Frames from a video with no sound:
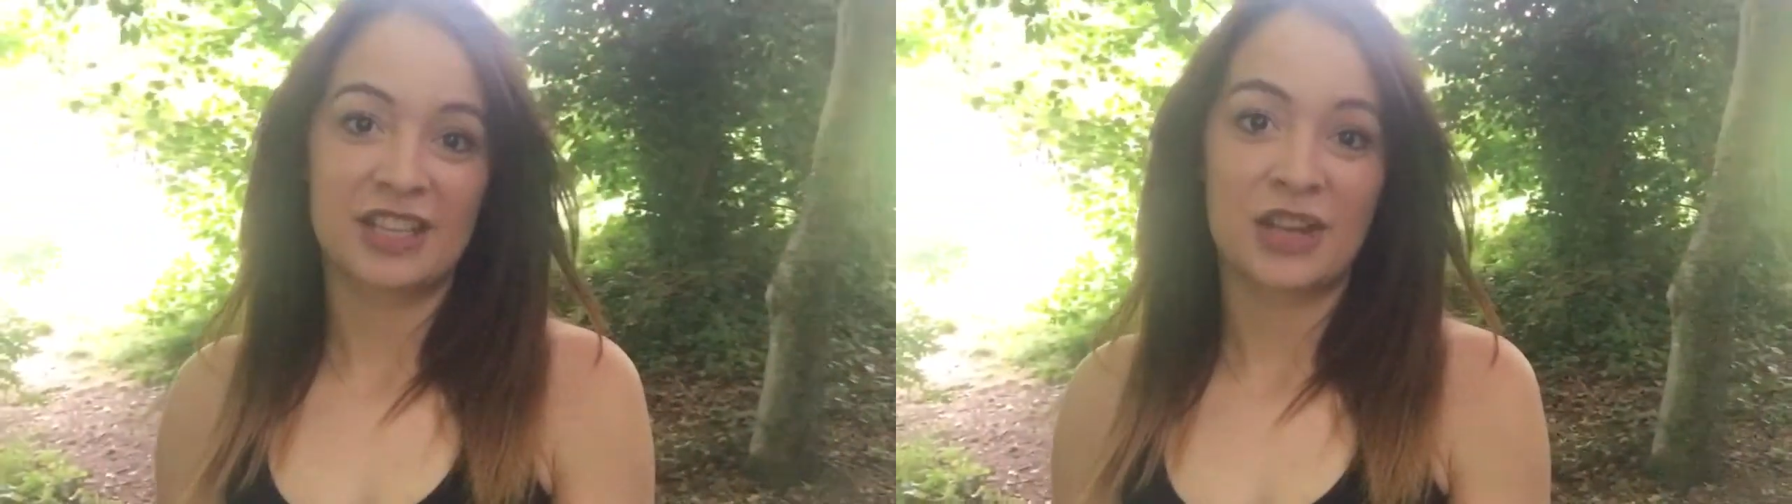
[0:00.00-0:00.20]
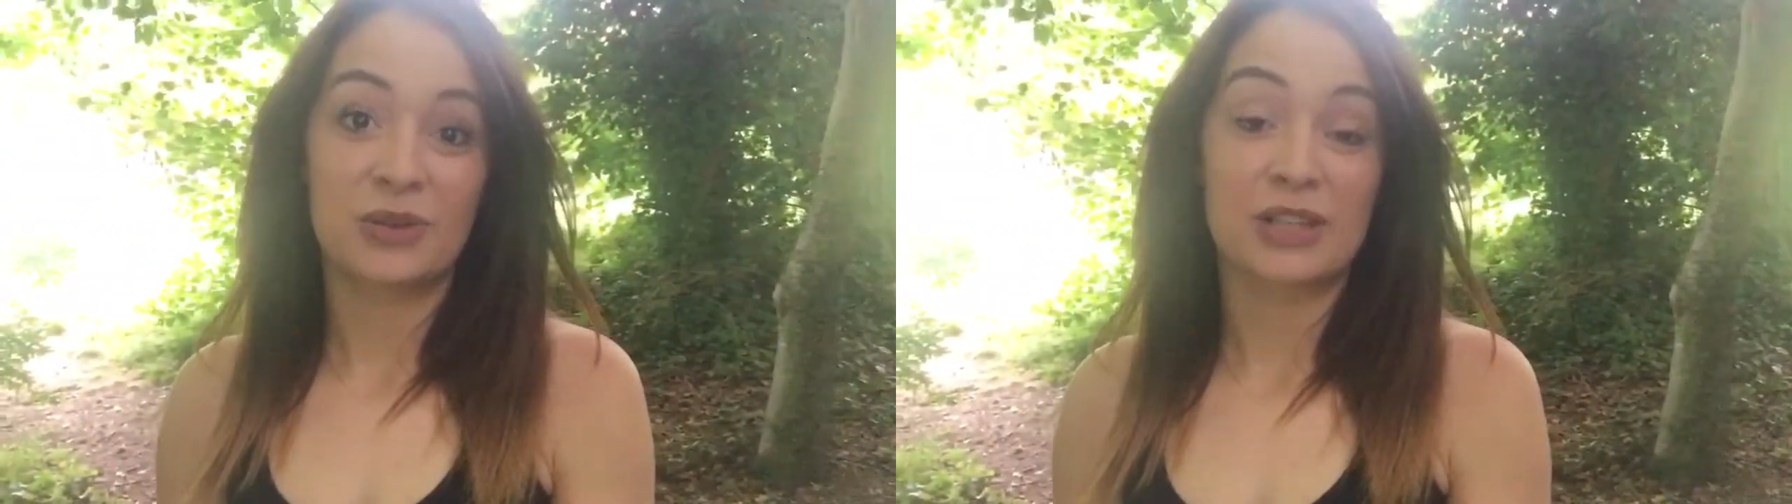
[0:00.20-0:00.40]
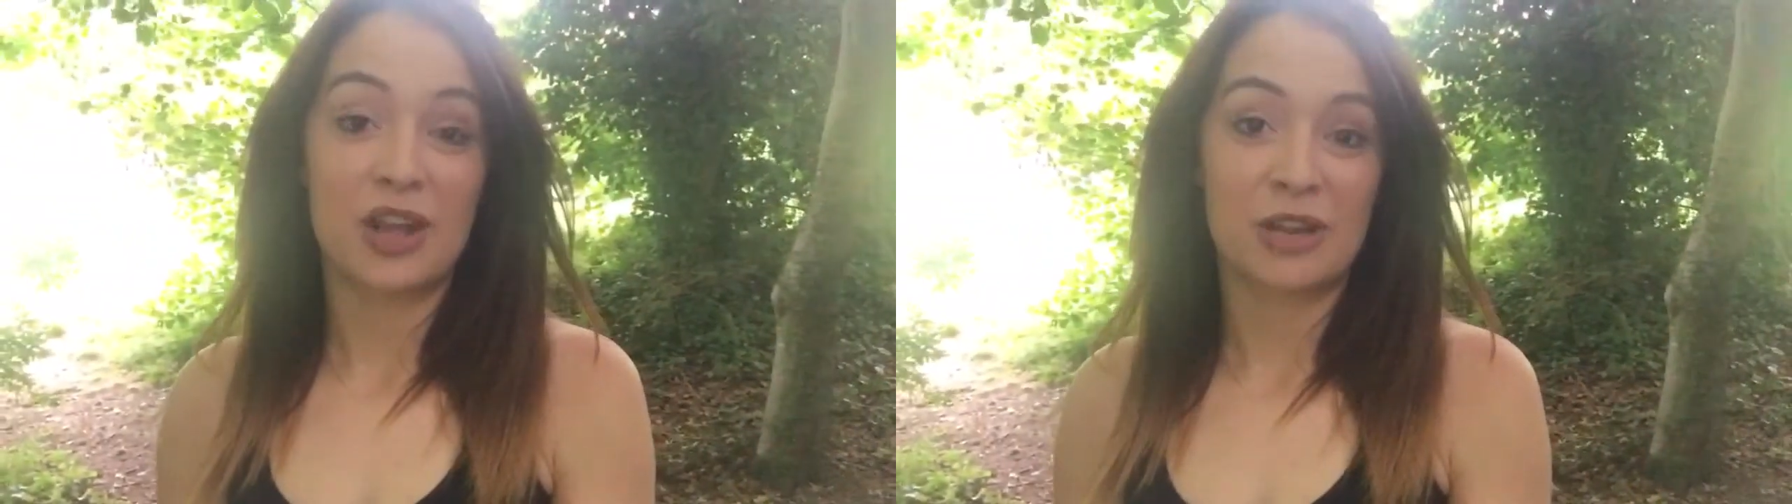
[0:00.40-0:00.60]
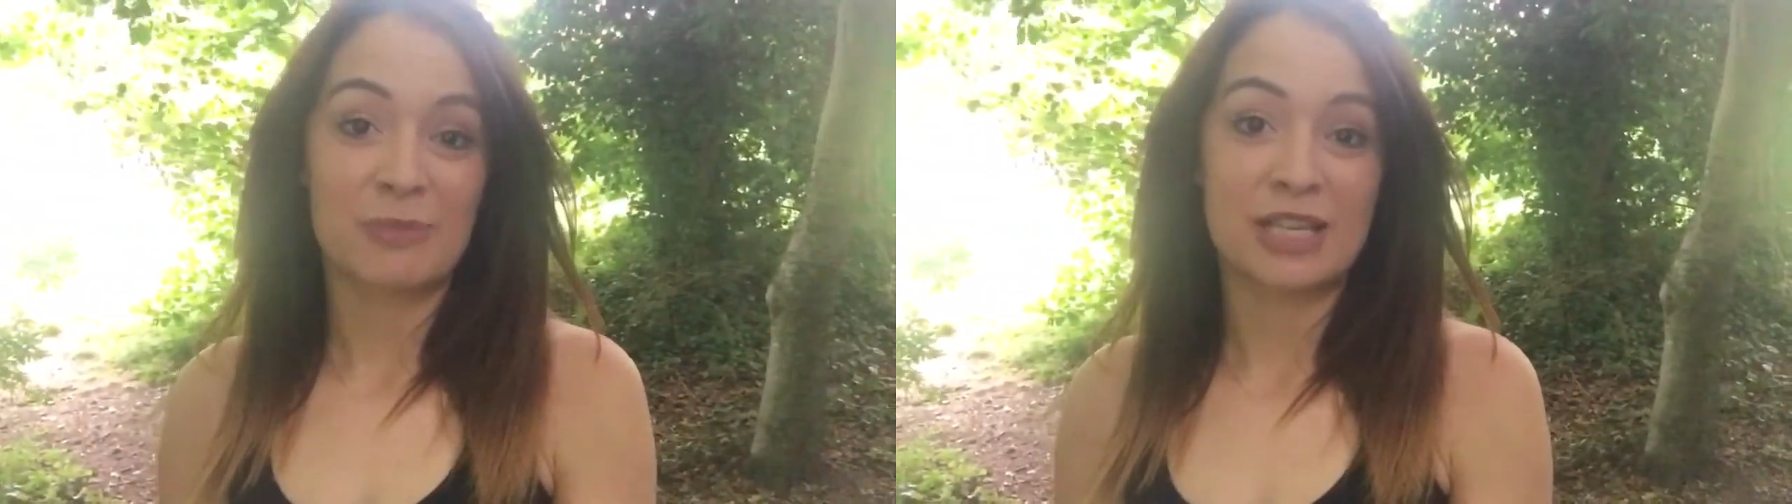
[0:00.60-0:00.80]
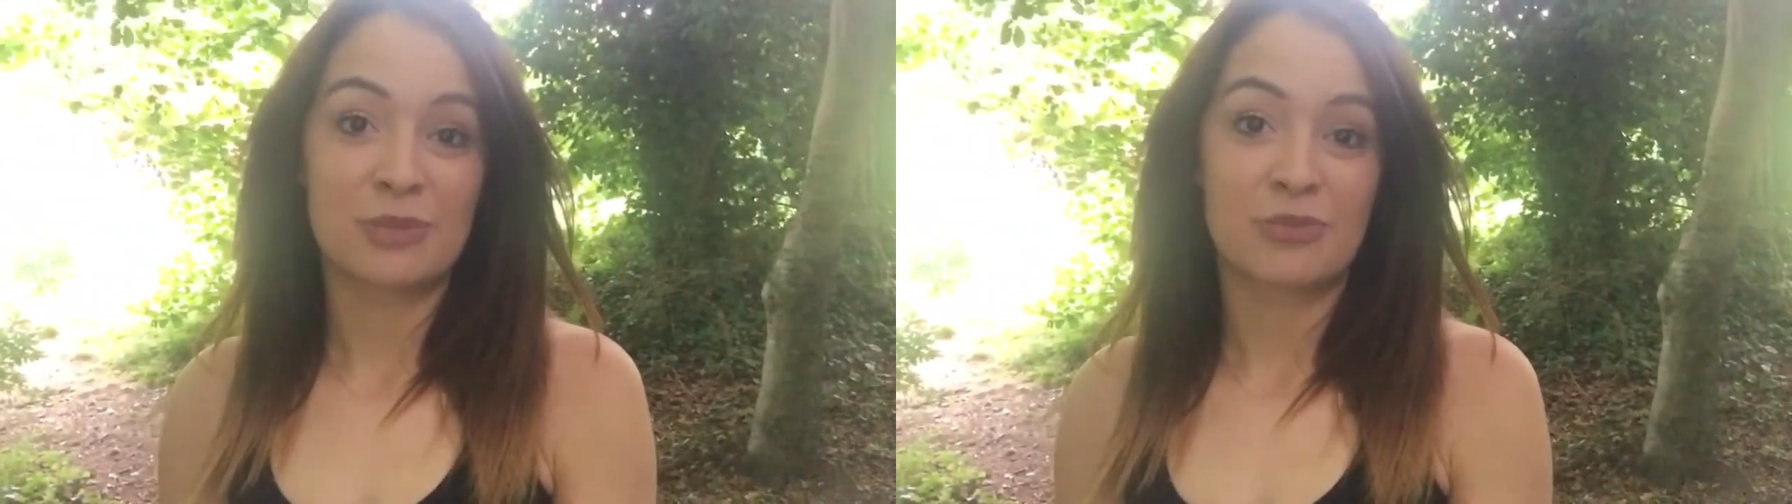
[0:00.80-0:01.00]
that you'd like
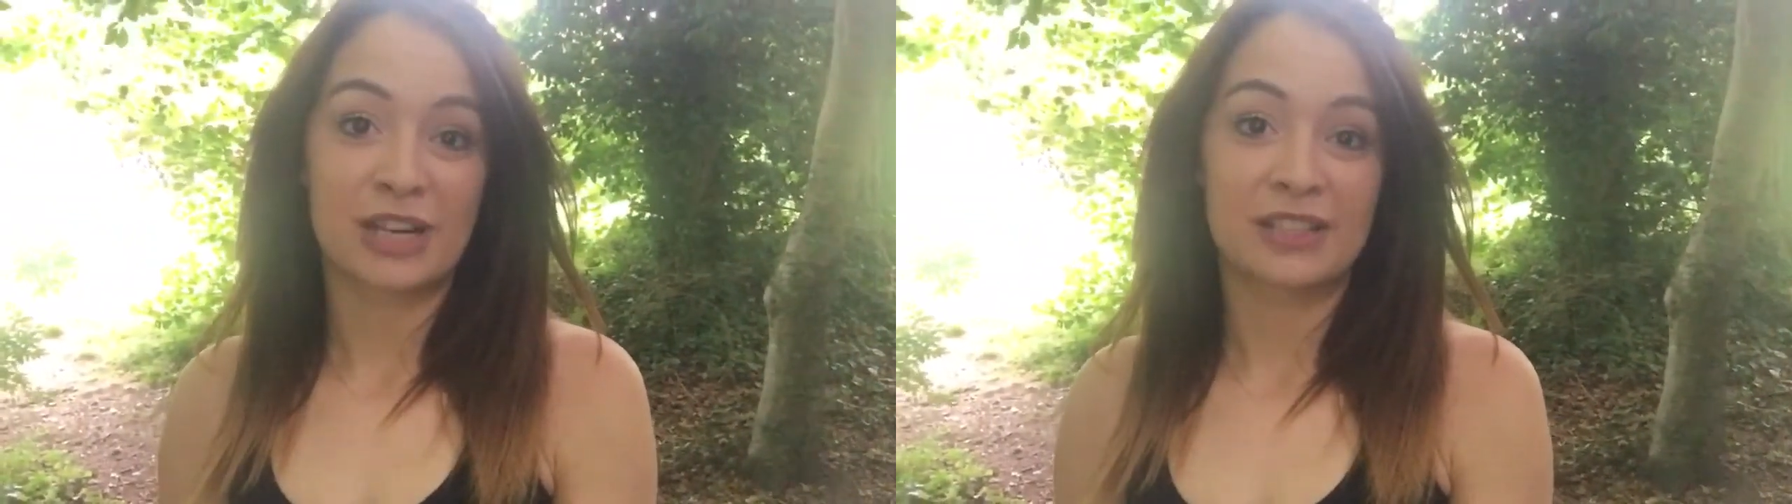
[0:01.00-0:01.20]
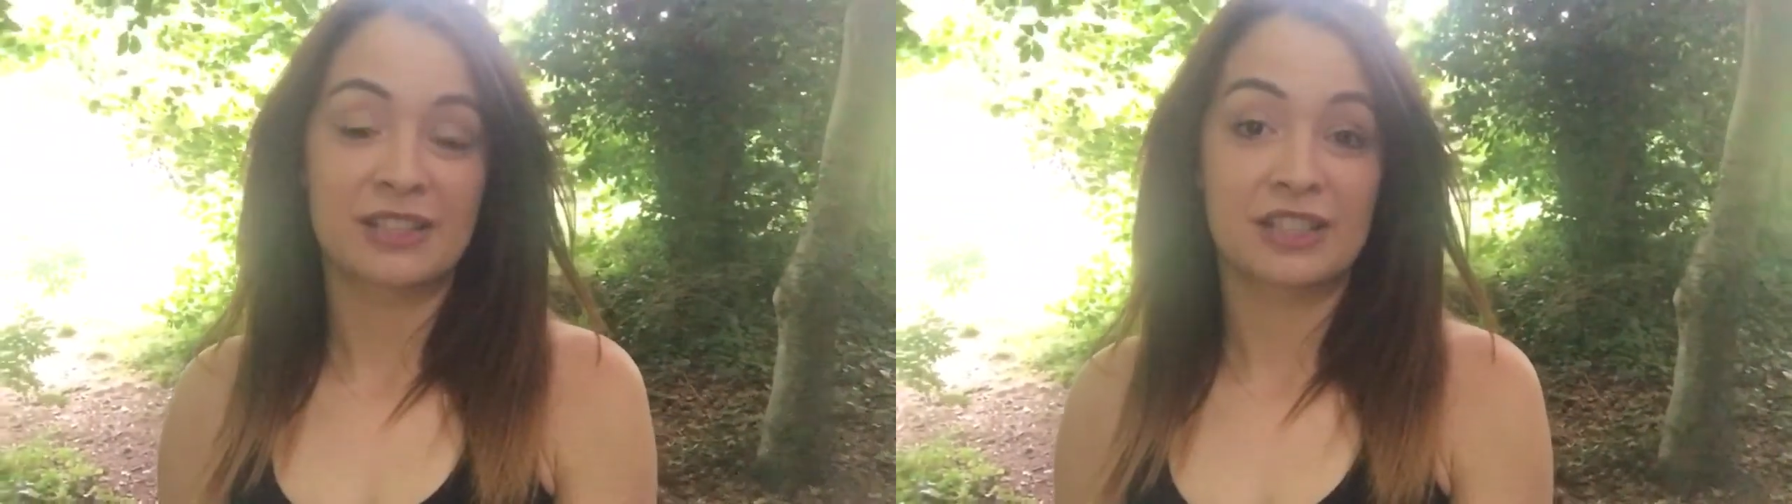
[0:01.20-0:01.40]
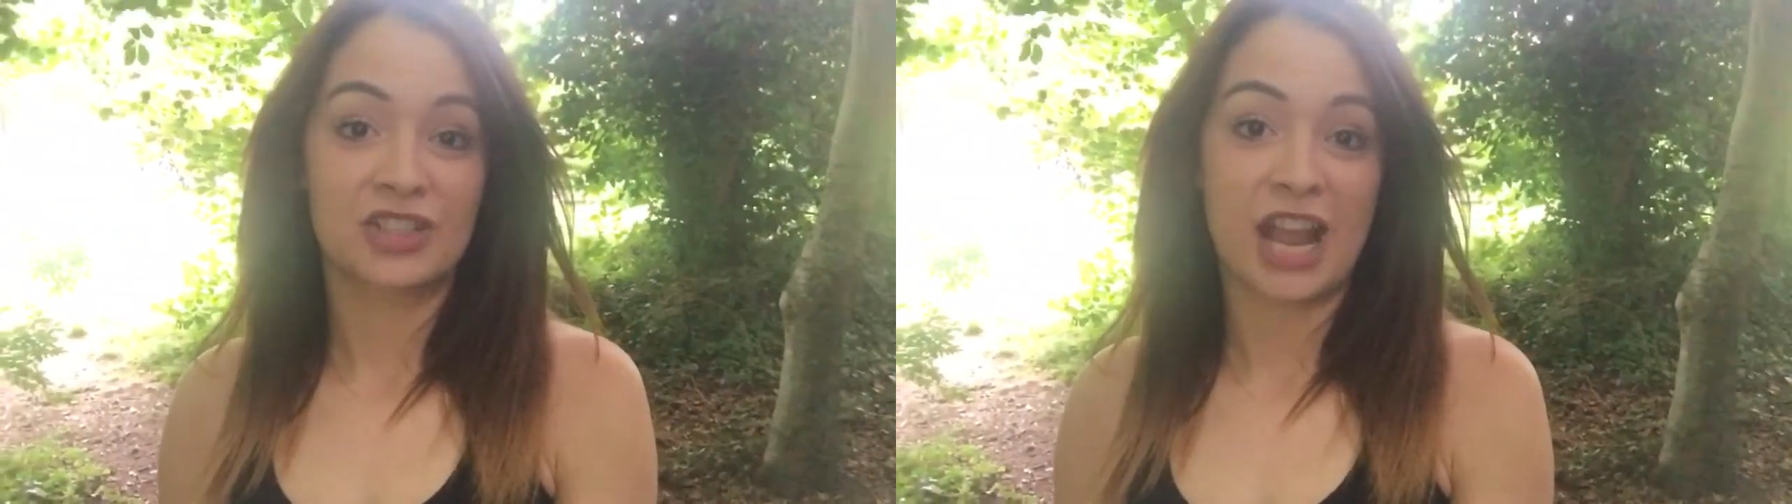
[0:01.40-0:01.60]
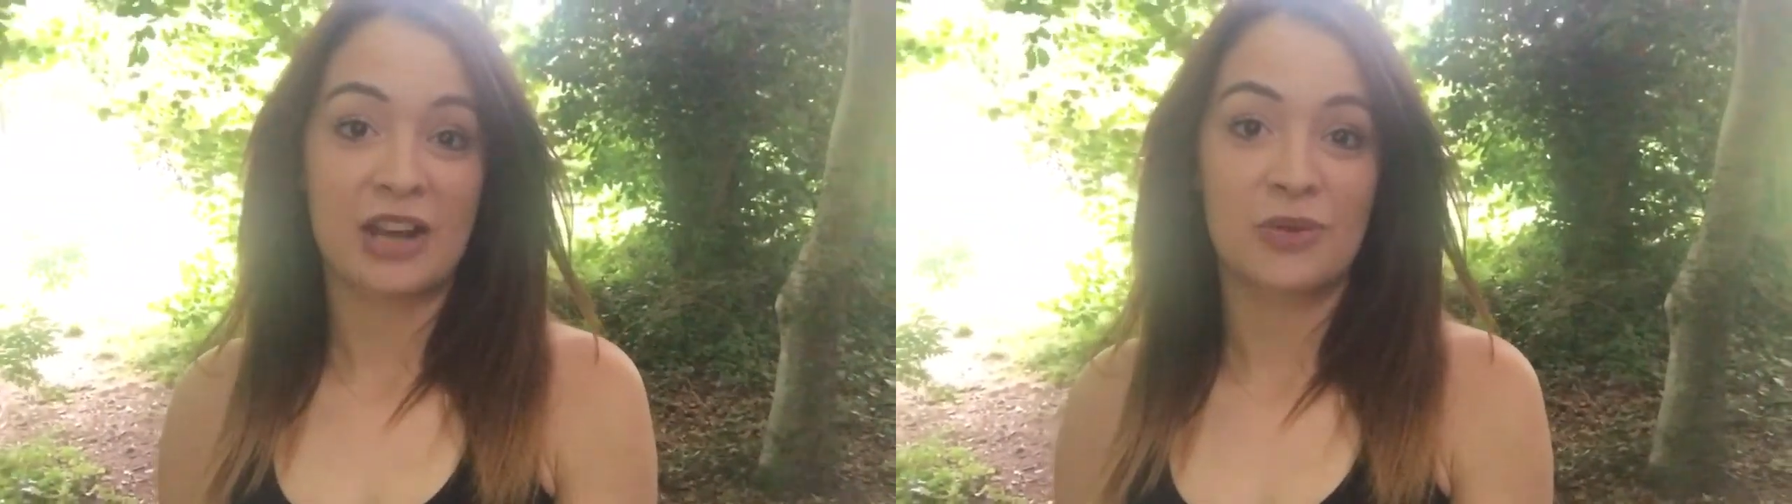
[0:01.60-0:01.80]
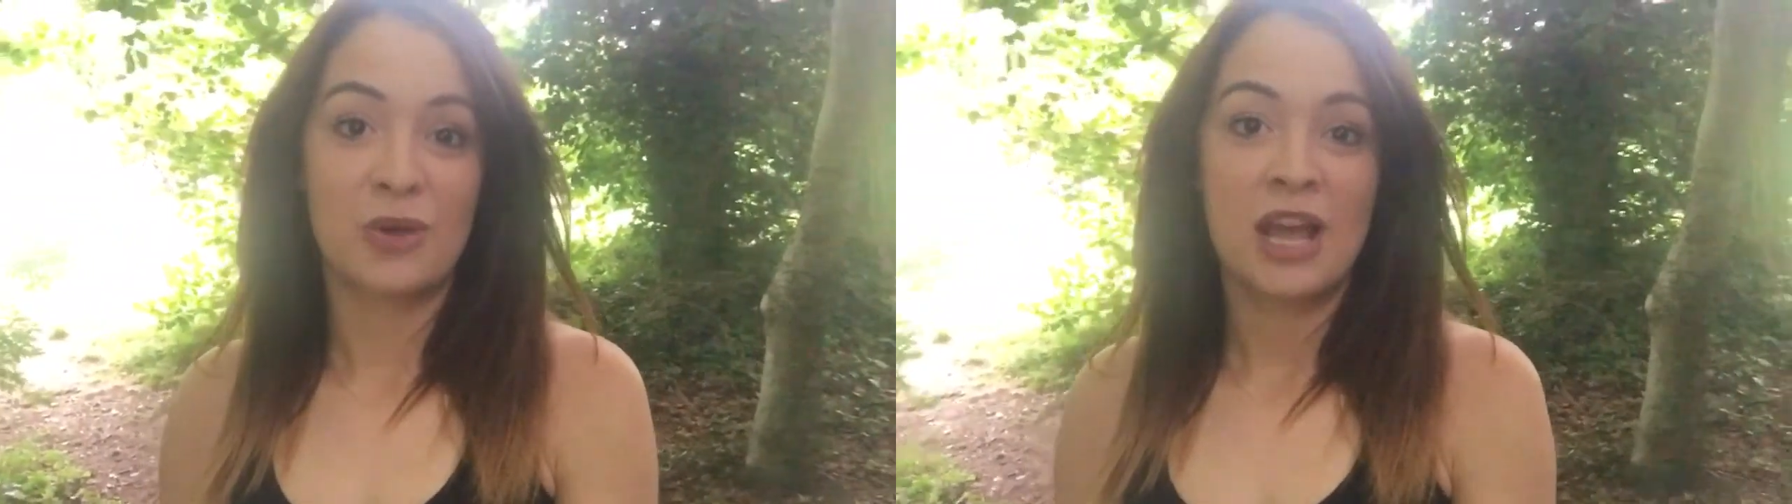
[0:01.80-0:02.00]
me to bring to the channel,